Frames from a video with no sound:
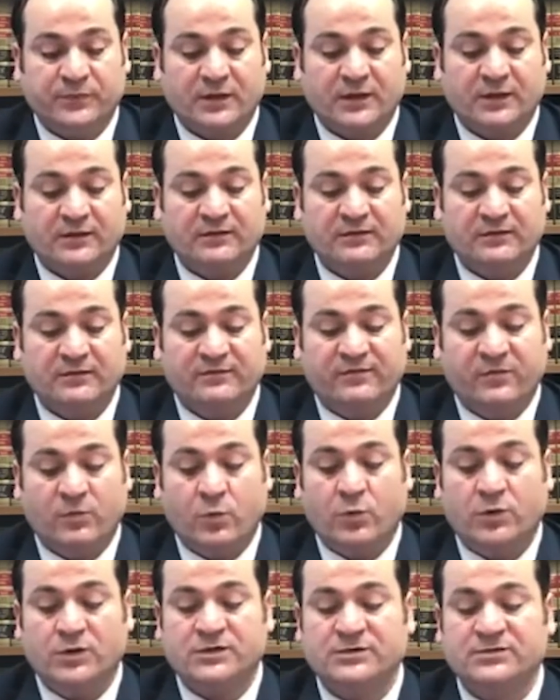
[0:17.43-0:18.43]
in
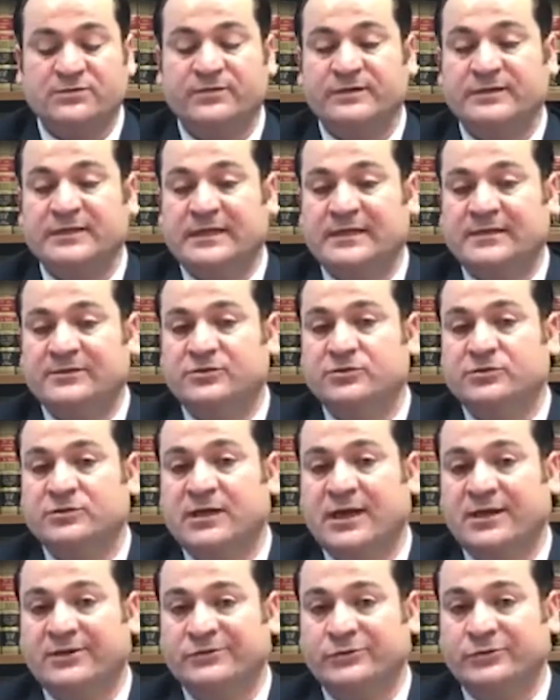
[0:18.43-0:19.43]
force with another
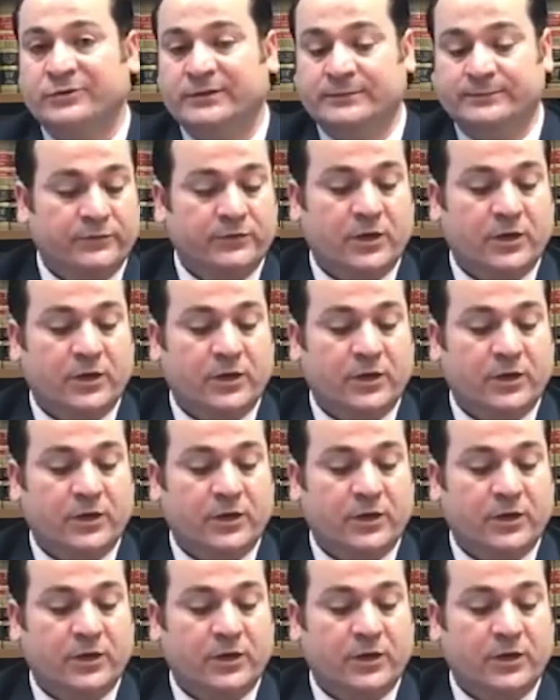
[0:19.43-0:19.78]
country?